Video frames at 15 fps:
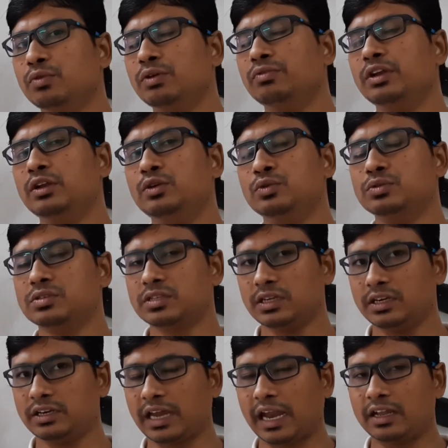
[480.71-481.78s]
we will use
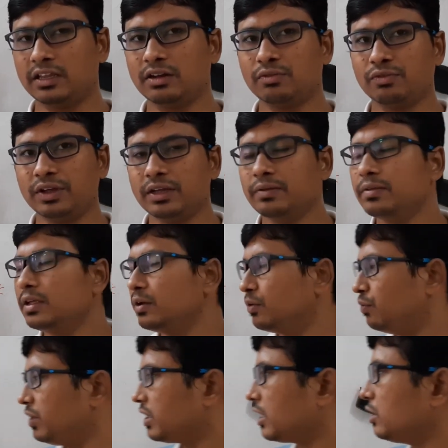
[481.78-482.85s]
it another way
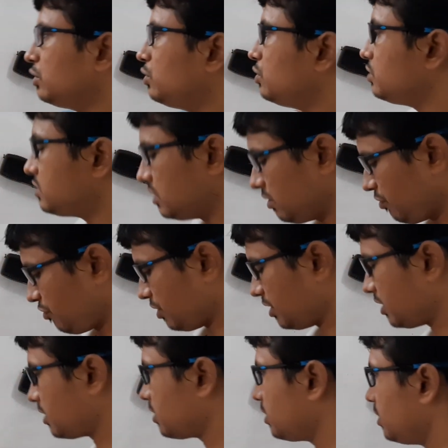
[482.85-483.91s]
we can use it for
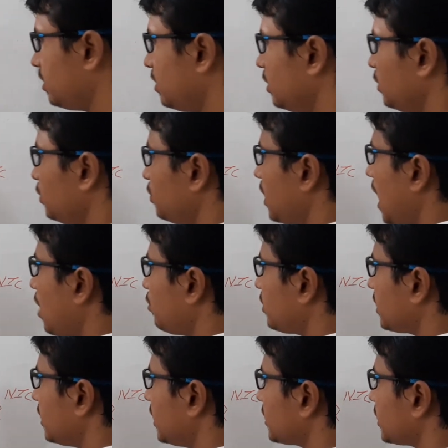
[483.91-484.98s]
you have
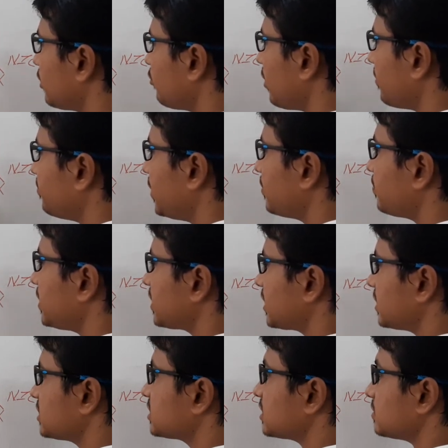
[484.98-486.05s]
created a web
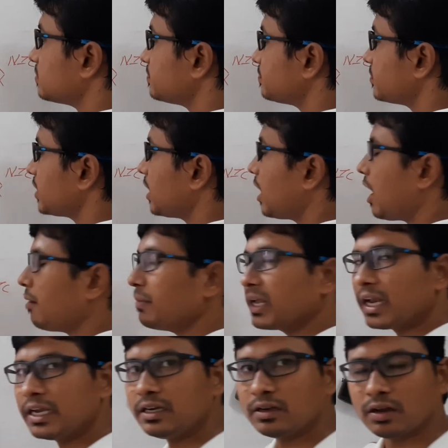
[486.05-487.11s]
application am i
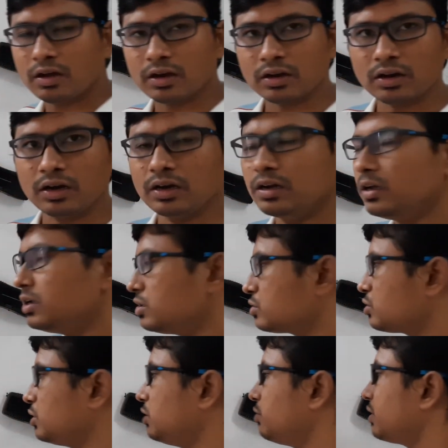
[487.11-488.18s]
right or wrong
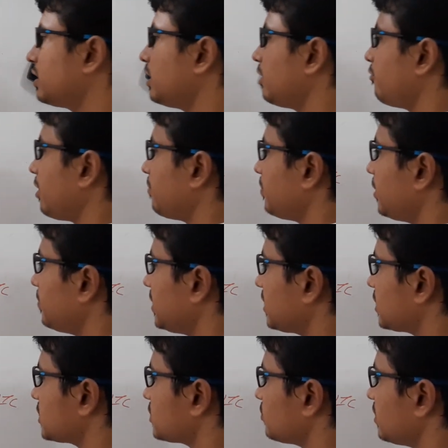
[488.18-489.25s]
so your web
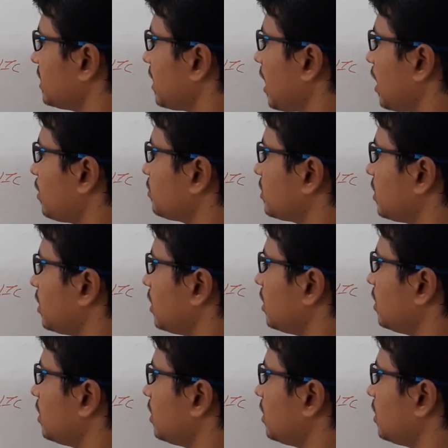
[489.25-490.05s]
application will have the